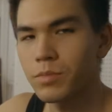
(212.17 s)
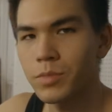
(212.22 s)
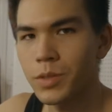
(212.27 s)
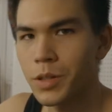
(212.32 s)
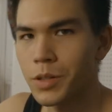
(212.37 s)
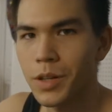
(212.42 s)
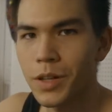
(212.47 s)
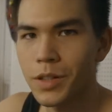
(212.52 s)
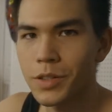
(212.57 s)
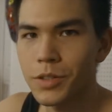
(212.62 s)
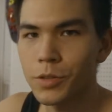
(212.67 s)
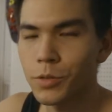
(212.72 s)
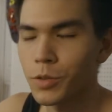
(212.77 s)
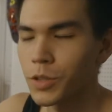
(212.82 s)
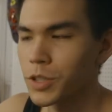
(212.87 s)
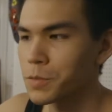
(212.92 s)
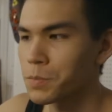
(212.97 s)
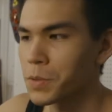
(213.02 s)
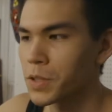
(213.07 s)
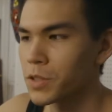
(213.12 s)
They're not too
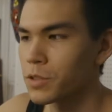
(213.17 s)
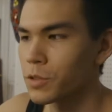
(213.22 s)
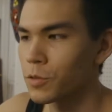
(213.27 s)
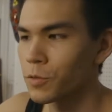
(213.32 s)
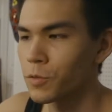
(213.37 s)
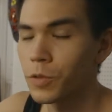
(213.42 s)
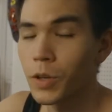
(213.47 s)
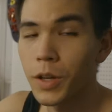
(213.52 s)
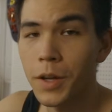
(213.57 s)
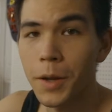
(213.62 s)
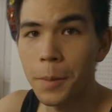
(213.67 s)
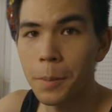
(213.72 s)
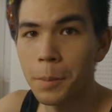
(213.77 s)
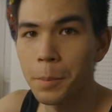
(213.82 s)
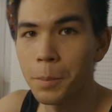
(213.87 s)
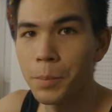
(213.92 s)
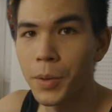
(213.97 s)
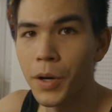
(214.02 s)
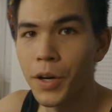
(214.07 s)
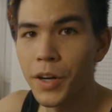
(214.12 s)
expensive,
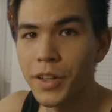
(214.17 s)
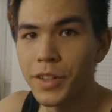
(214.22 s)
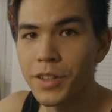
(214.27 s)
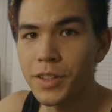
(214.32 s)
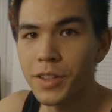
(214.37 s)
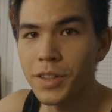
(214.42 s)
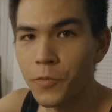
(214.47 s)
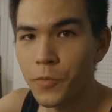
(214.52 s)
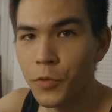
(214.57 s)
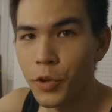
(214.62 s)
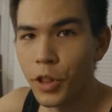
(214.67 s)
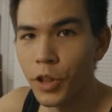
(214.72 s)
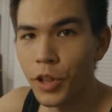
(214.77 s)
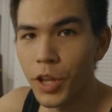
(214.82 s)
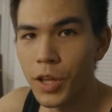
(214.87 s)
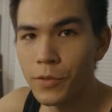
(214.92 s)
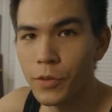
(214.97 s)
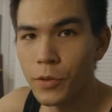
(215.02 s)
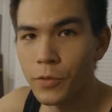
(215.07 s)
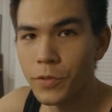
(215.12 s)
but for the
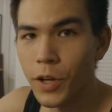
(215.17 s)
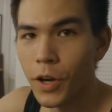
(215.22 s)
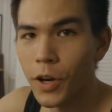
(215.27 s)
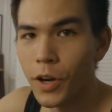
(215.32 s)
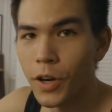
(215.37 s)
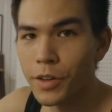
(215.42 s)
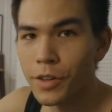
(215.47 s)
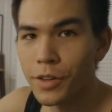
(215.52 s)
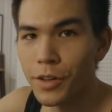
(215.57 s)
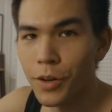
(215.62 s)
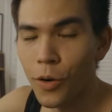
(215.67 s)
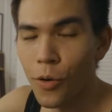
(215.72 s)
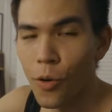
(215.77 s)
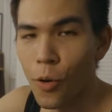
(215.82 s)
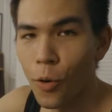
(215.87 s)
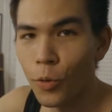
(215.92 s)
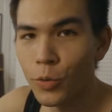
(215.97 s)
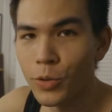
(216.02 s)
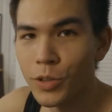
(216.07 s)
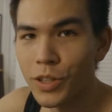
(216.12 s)
love of God,
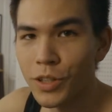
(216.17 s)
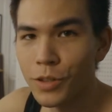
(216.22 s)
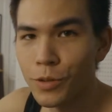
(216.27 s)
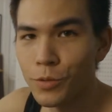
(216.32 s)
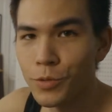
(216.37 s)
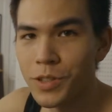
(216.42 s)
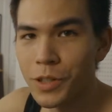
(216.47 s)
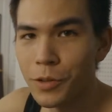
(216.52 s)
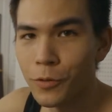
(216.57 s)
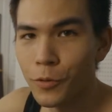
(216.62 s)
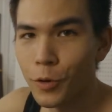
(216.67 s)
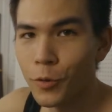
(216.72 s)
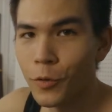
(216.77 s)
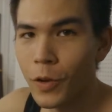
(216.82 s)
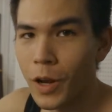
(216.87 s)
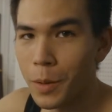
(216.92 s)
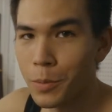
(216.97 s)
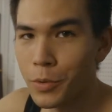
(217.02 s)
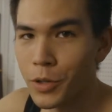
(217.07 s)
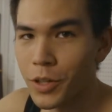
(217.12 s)
only use it for
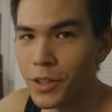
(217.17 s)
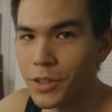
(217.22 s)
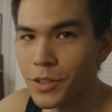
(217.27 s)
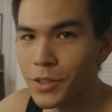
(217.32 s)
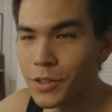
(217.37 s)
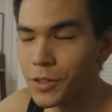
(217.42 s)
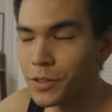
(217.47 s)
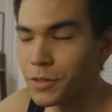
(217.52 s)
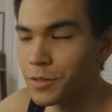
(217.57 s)
fabrics.